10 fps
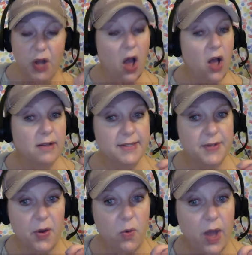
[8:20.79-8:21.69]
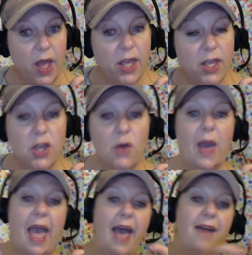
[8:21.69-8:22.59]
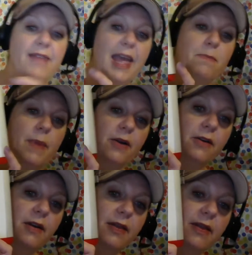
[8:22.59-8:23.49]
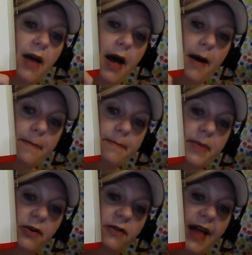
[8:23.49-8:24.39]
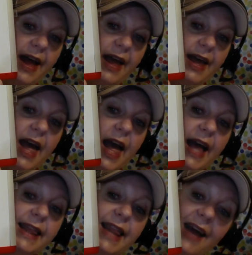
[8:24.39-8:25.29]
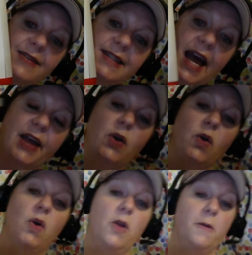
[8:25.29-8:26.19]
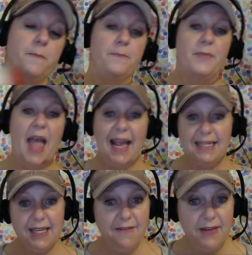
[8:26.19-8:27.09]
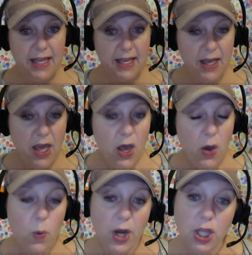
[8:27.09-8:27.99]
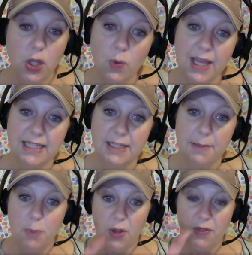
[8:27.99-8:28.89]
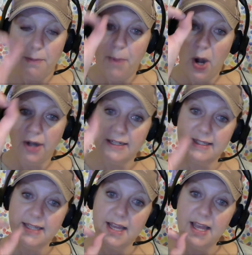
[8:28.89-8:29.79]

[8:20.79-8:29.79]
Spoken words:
Also, you have a butterfly life cycle activity where you get to put the parts